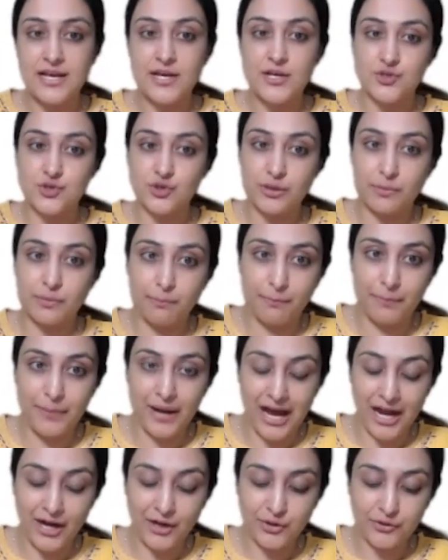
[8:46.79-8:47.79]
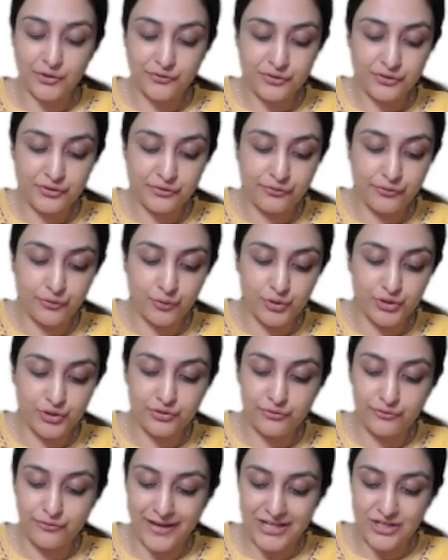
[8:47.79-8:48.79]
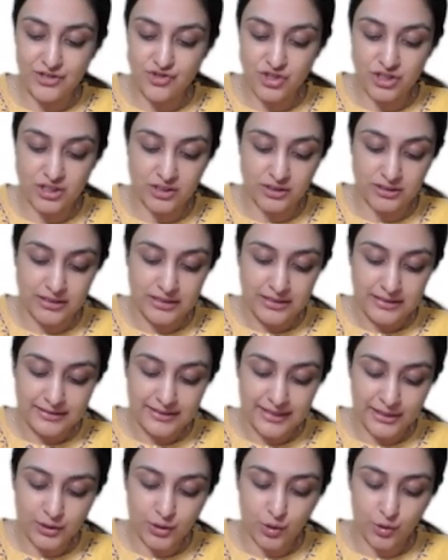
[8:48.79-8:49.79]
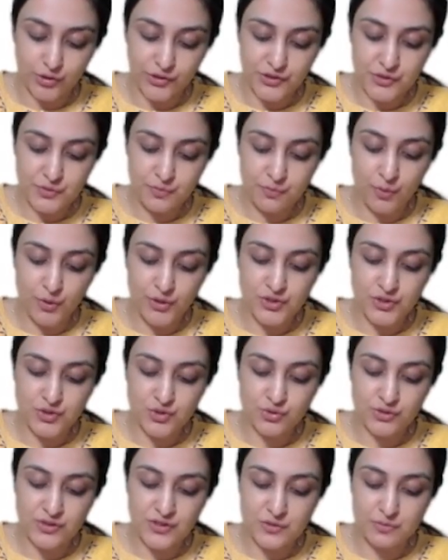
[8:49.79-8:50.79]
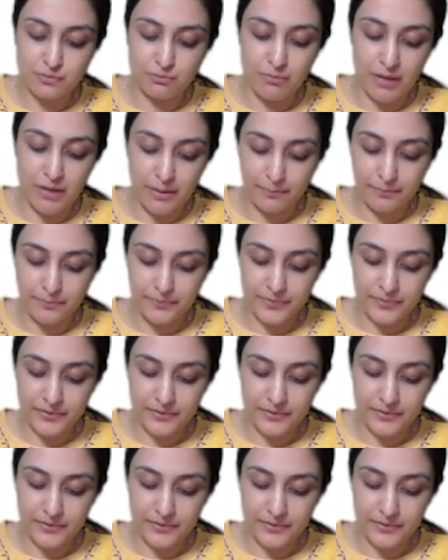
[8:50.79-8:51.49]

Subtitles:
So the part of the fourth ventricle that corresponds to this bump,